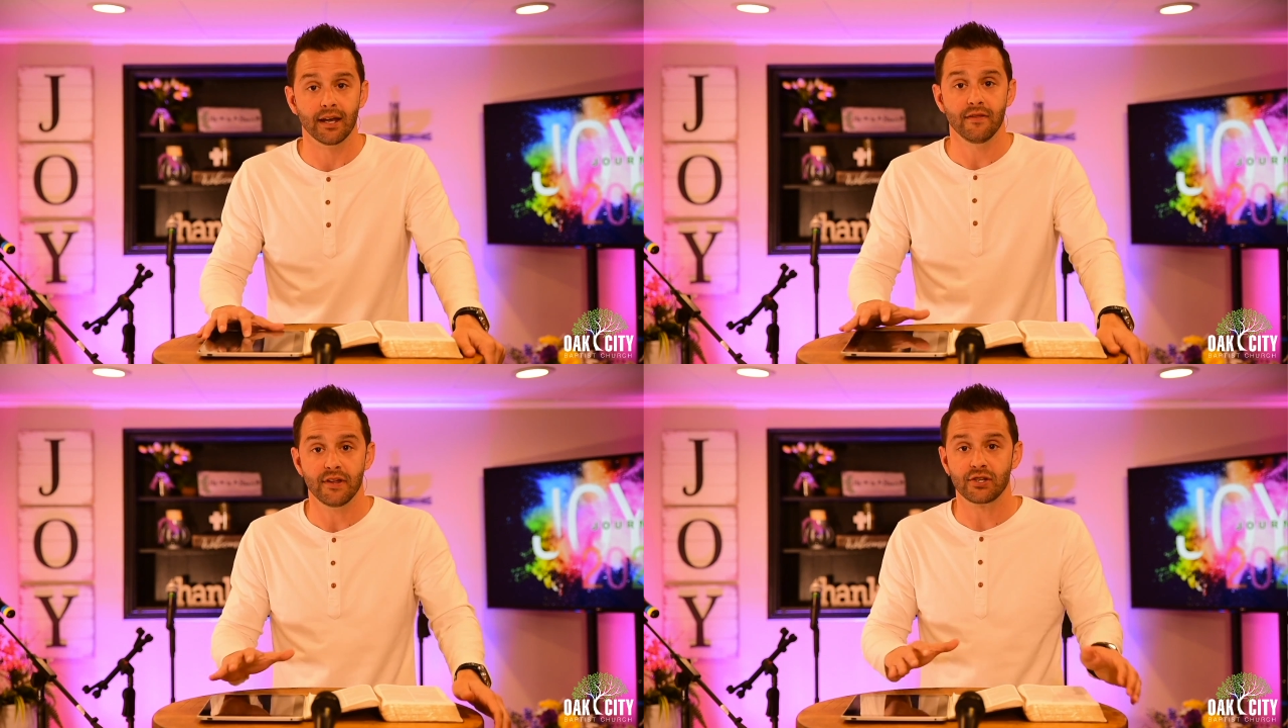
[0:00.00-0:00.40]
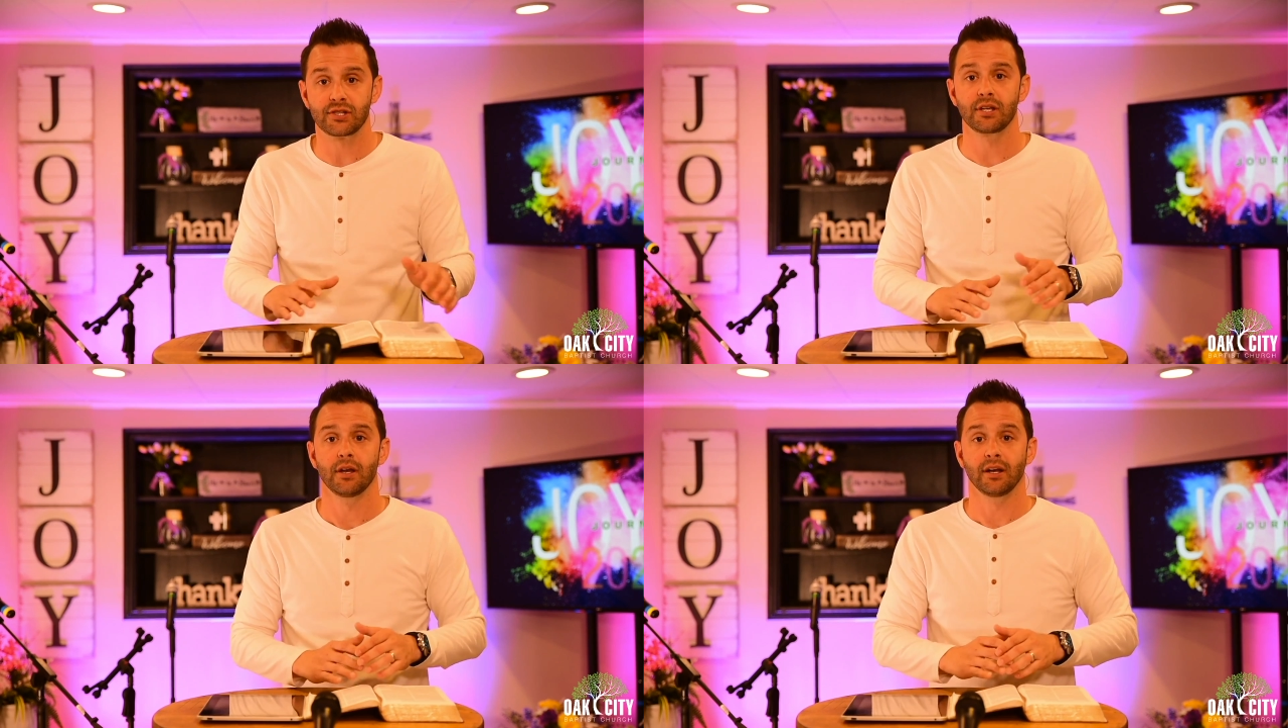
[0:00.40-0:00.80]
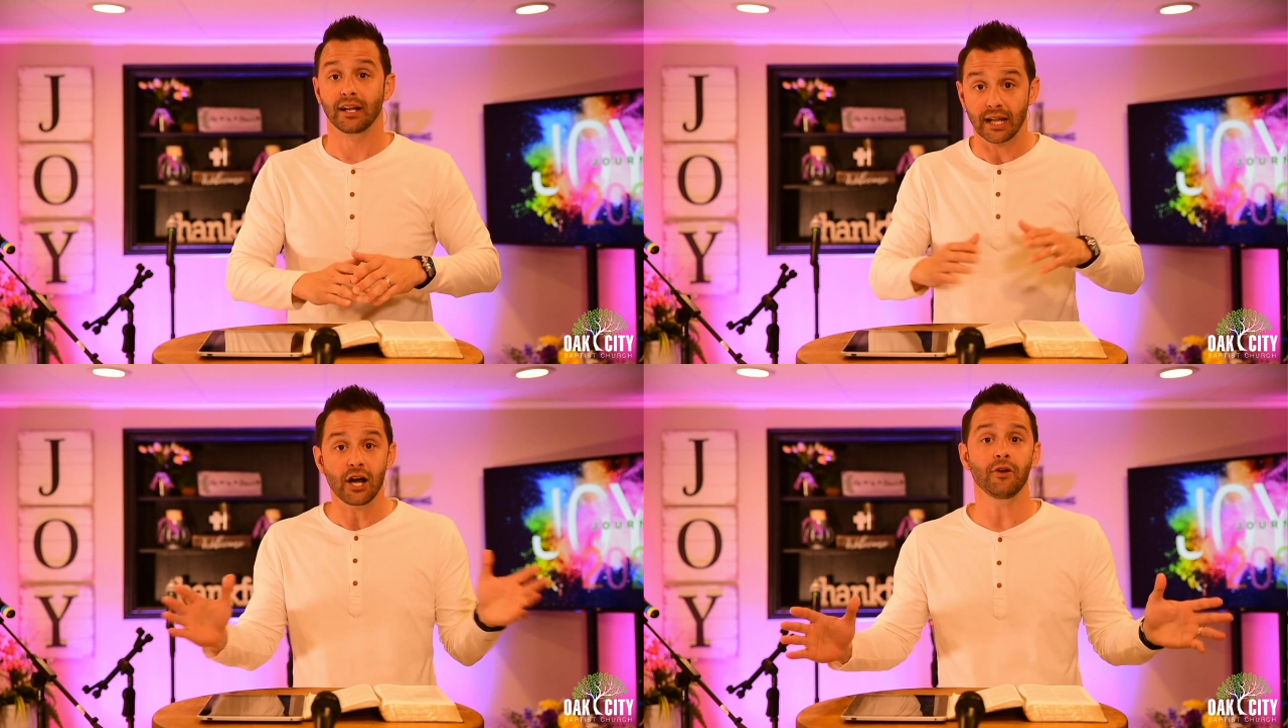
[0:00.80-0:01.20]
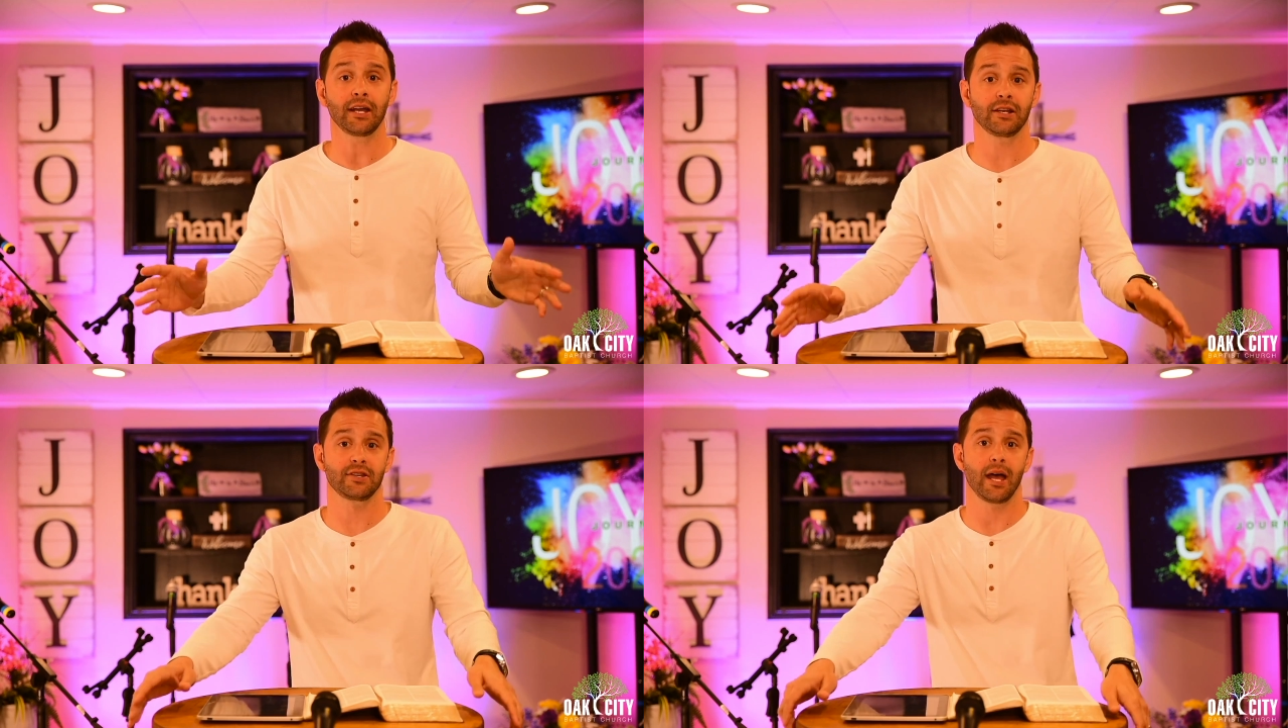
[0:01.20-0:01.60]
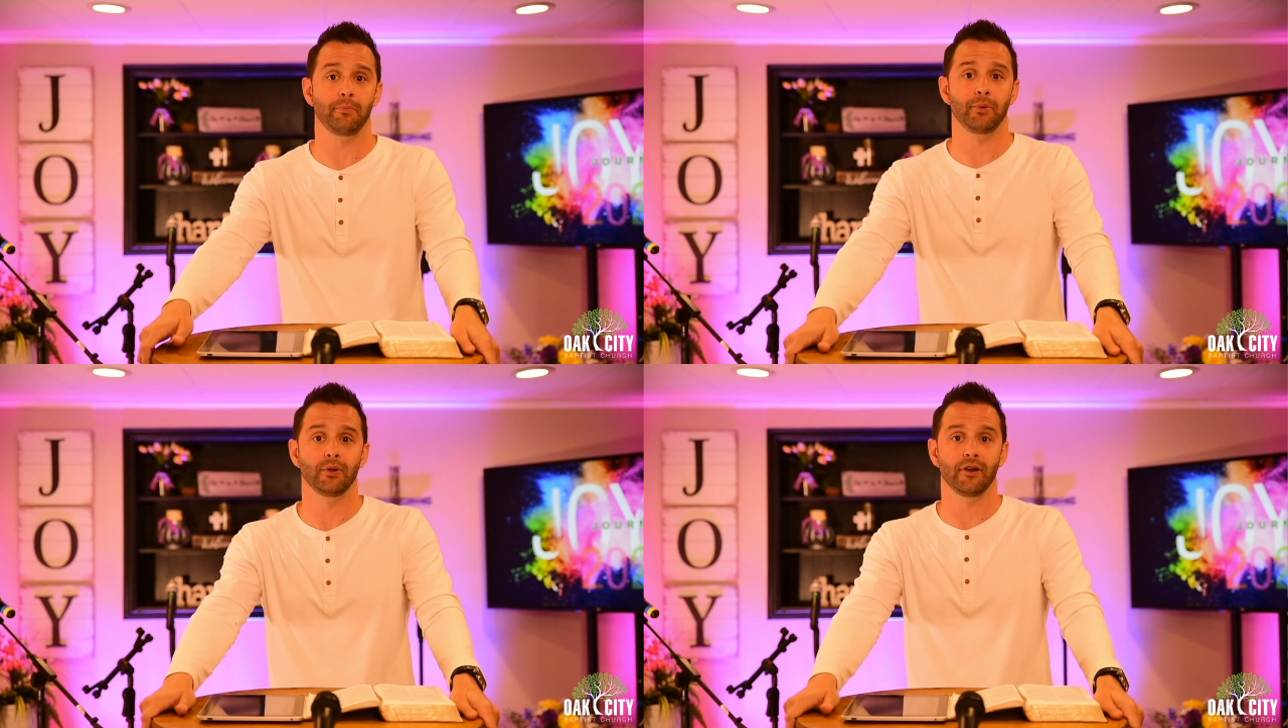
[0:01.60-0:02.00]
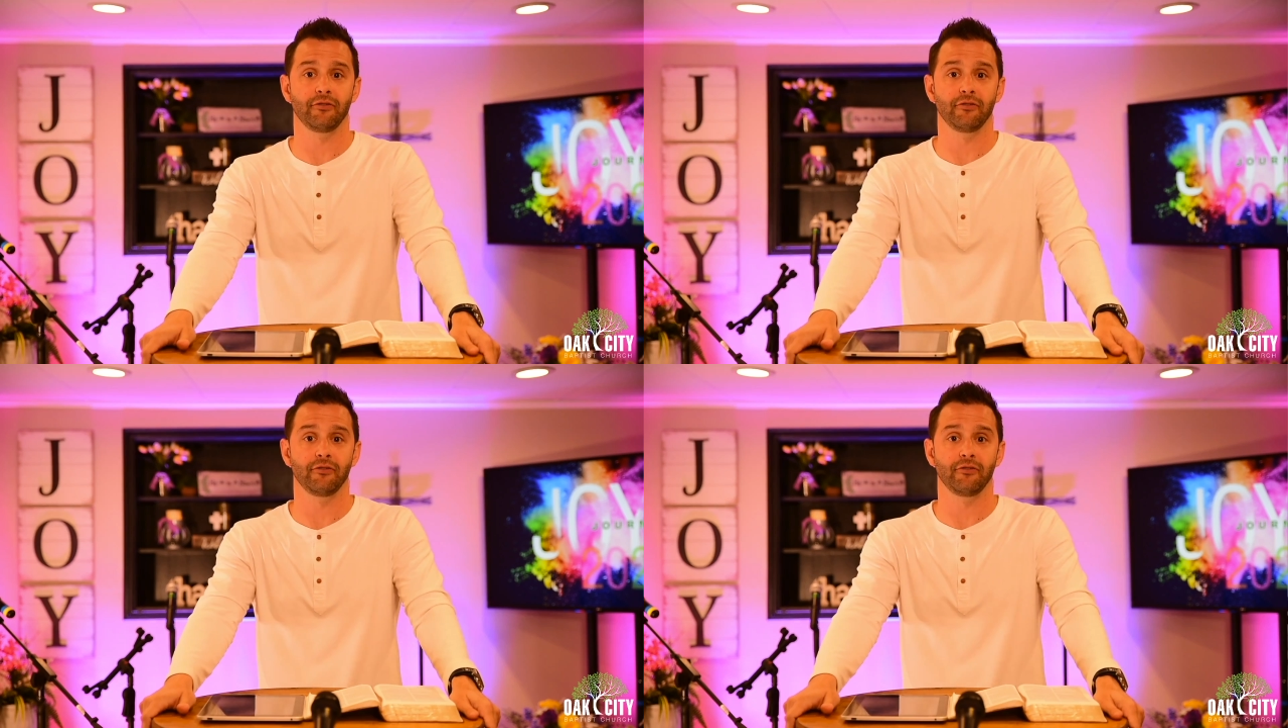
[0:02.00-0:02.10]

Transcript: In this glaring example